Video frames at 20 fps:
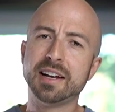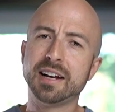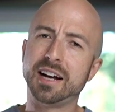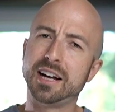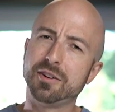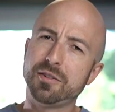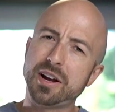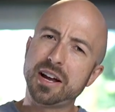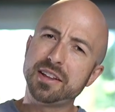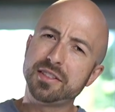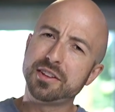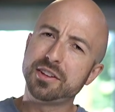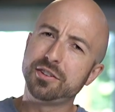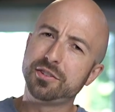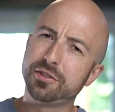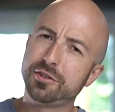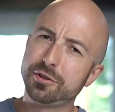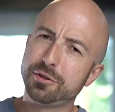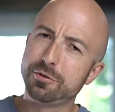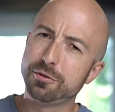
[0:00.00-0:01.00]
I ran
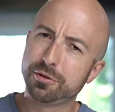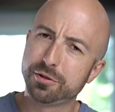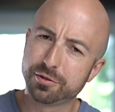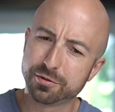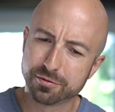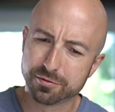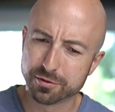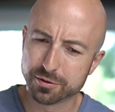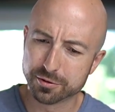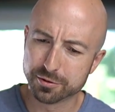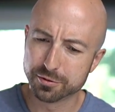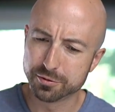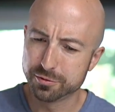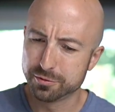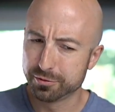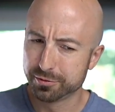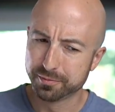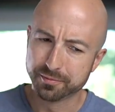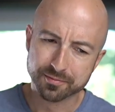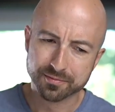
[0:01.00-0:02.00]
these two
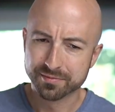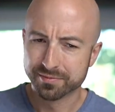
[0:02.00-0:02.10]
through